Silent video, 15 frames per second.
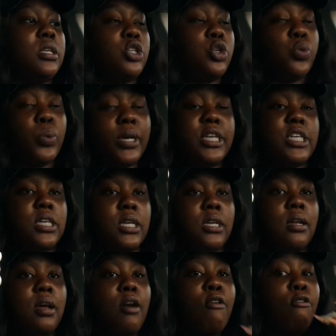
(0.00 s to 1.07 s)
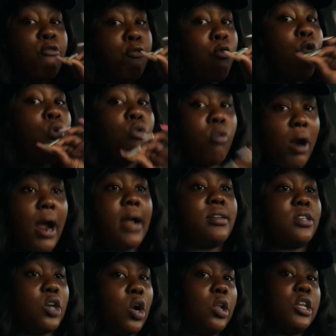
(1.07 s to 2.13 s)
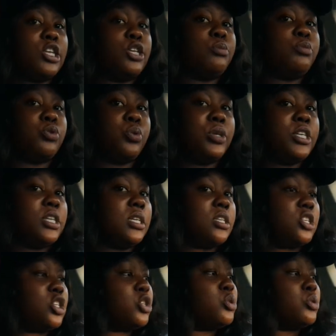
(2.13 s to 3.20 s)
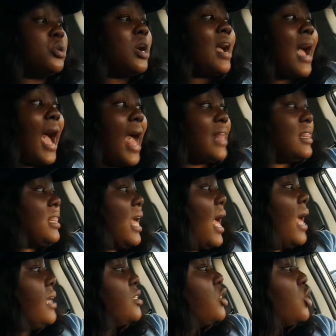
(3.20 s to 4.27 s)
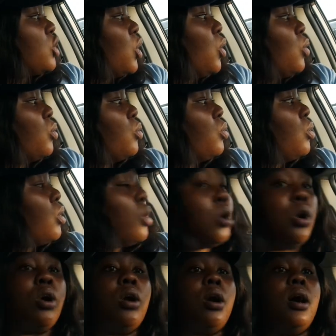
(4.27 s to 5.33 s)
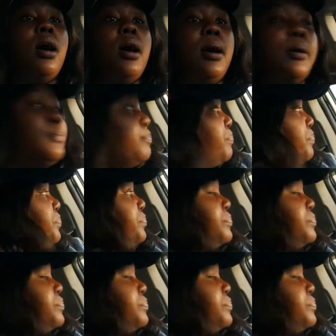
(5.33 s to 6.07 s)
tuition, full ride scholarship tuitions too at that. So tomorrow